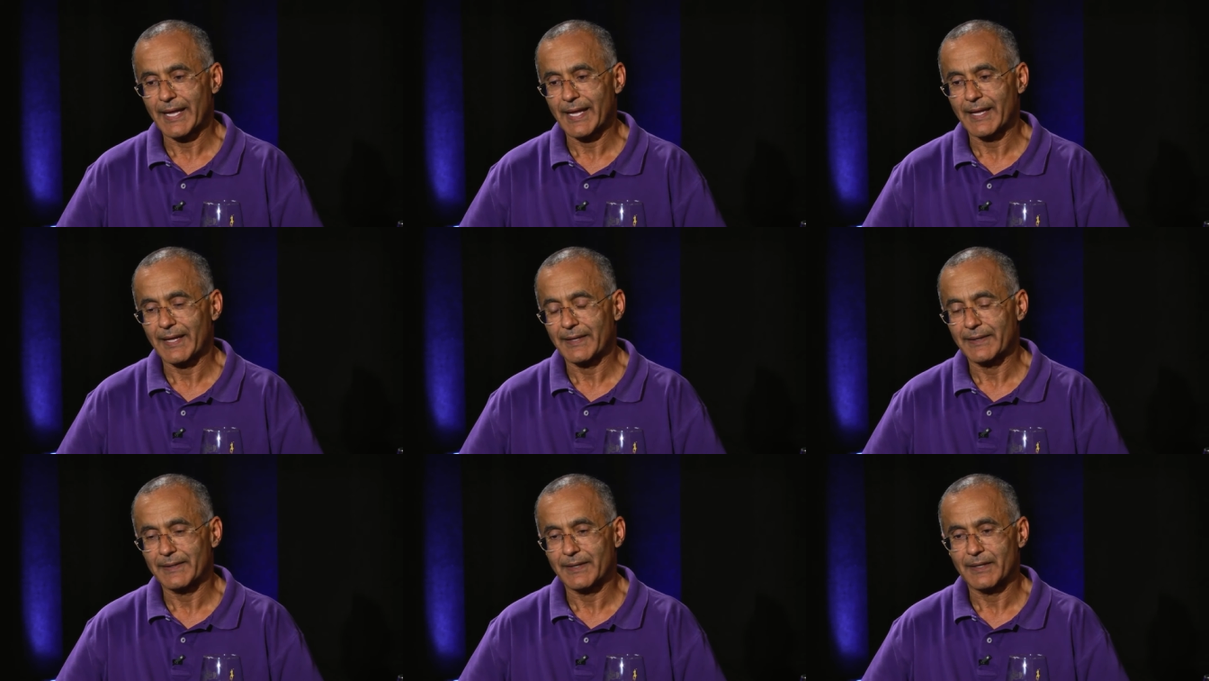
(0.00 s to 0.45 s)

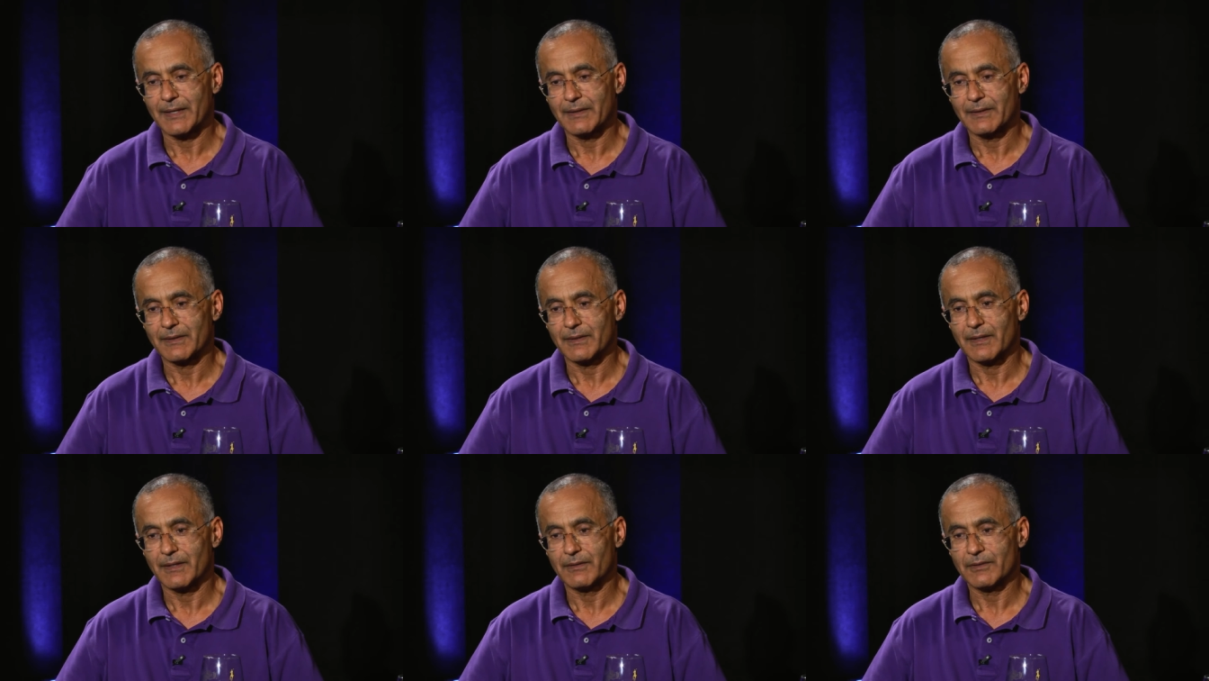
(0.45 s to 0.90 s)
and,
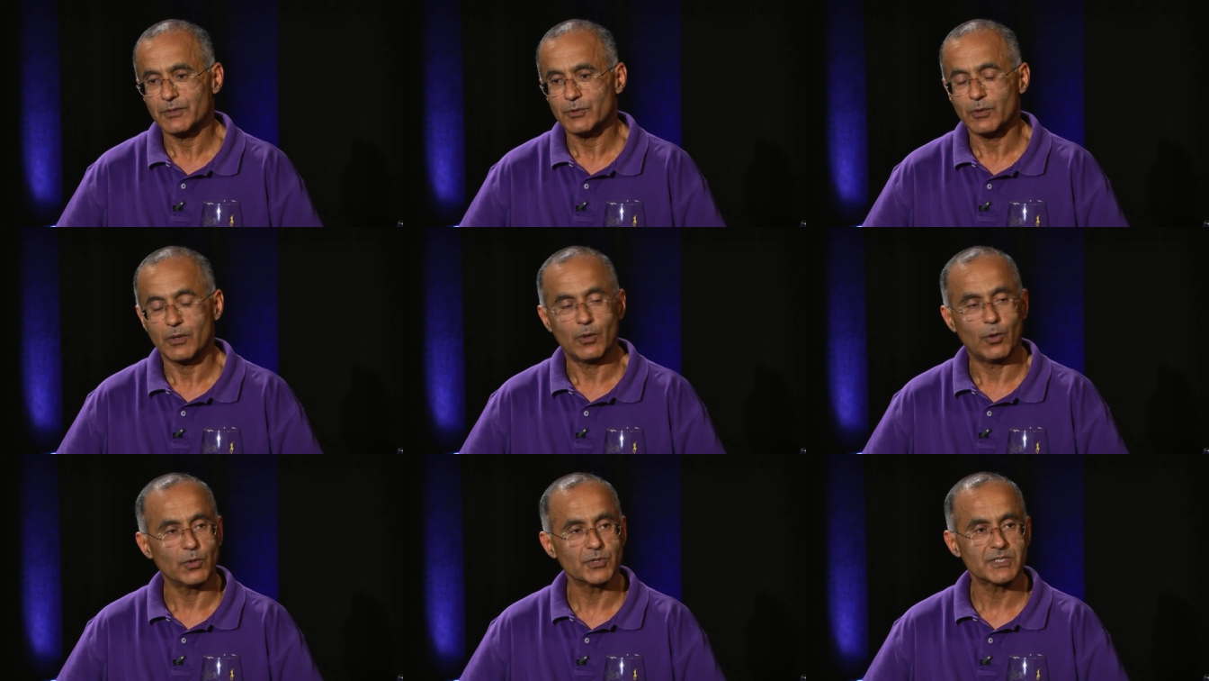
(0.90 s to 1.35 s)
and uh,
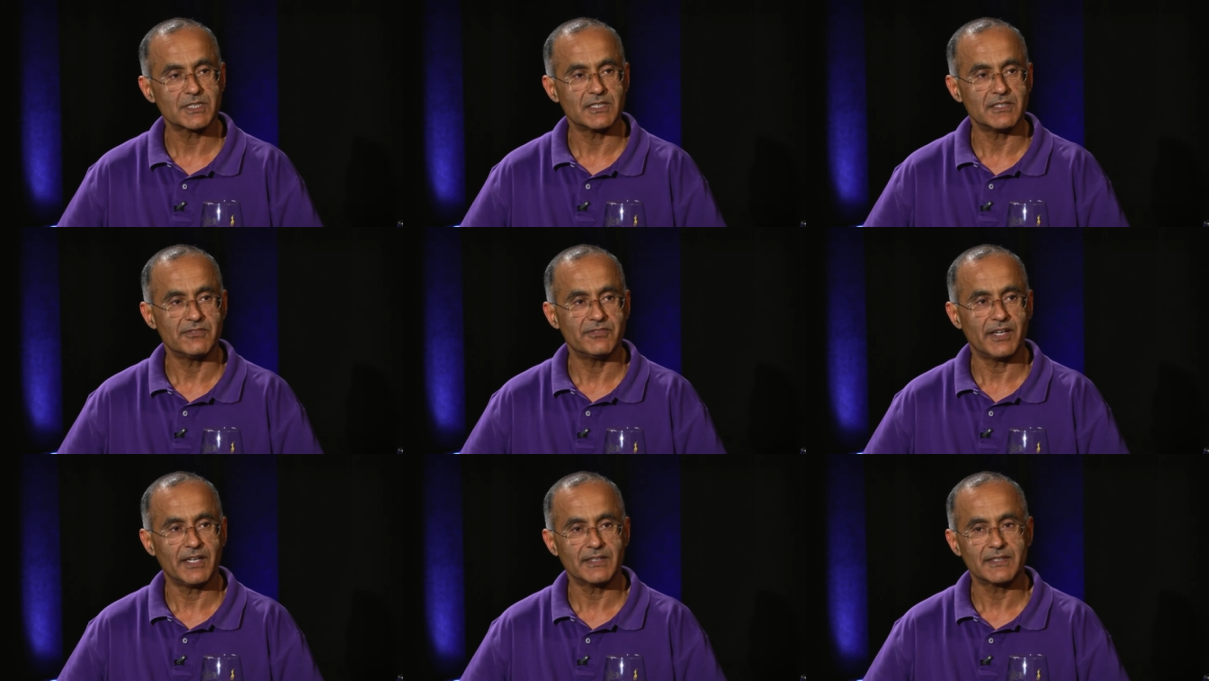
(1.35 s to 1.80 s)
to a
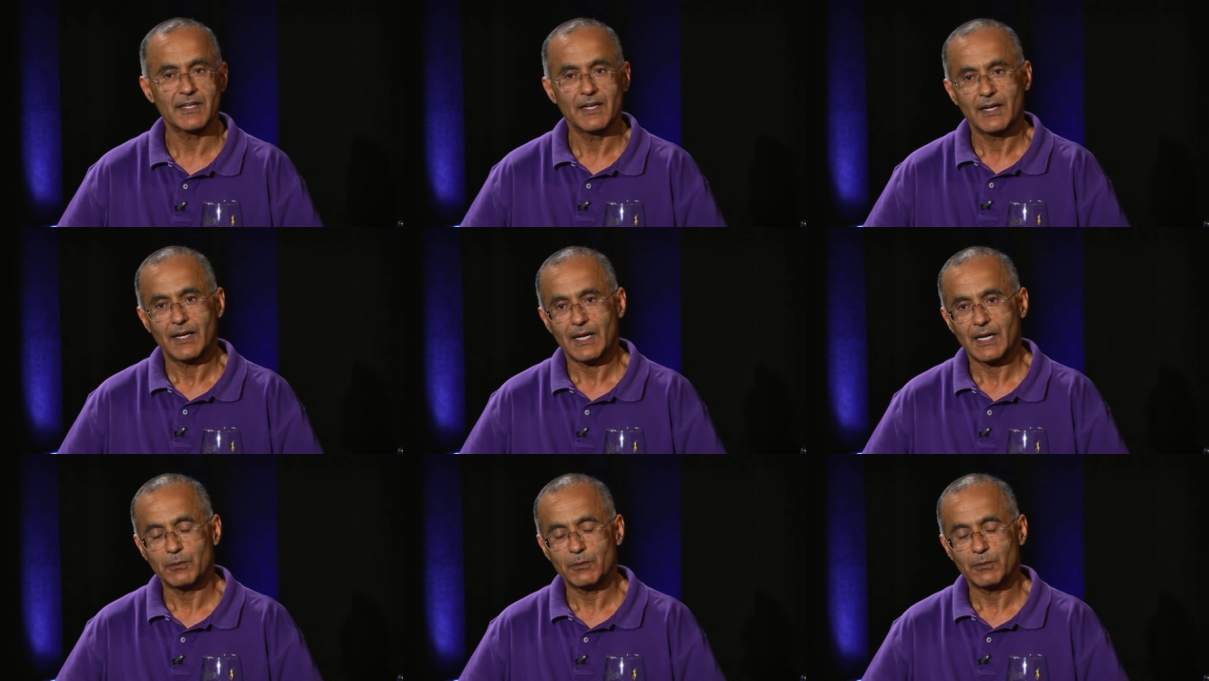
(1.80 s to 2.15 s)
hosted event,